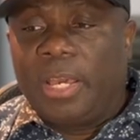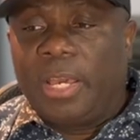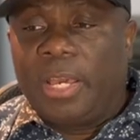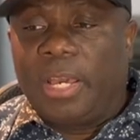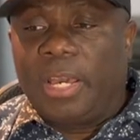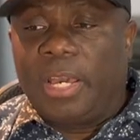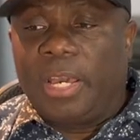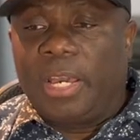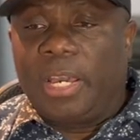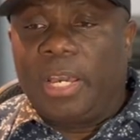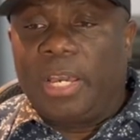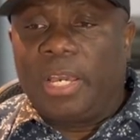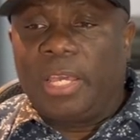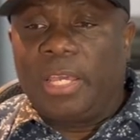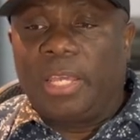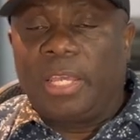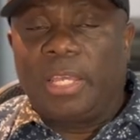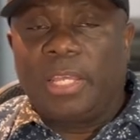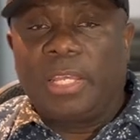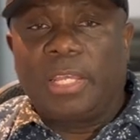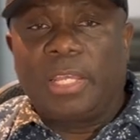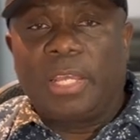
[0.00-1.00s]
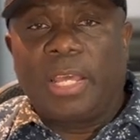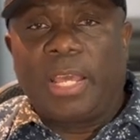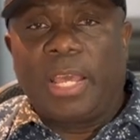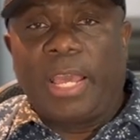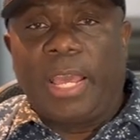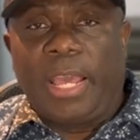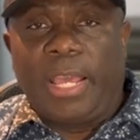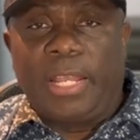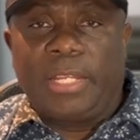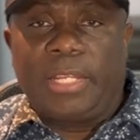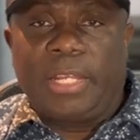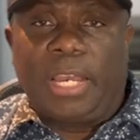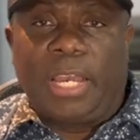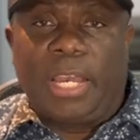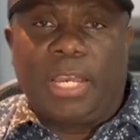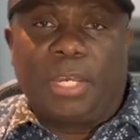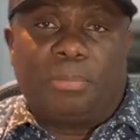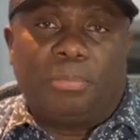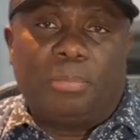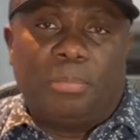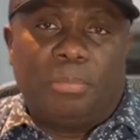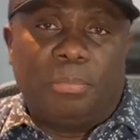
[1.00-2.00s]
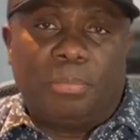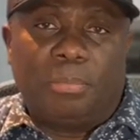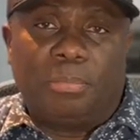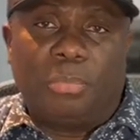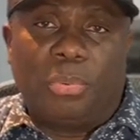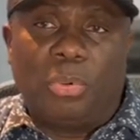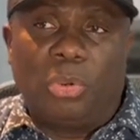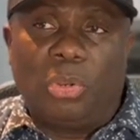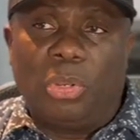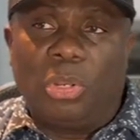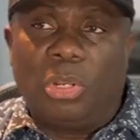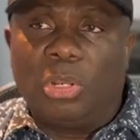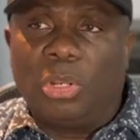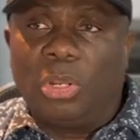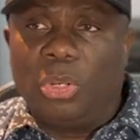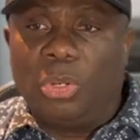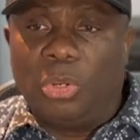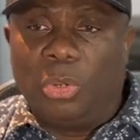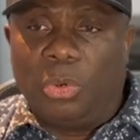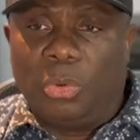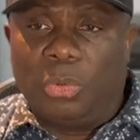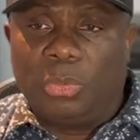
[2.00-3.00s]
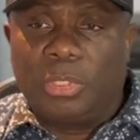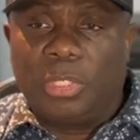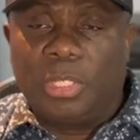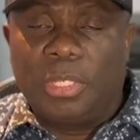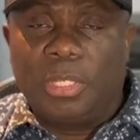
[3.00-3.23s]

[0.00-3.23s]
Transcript: uh, and uh, pull load.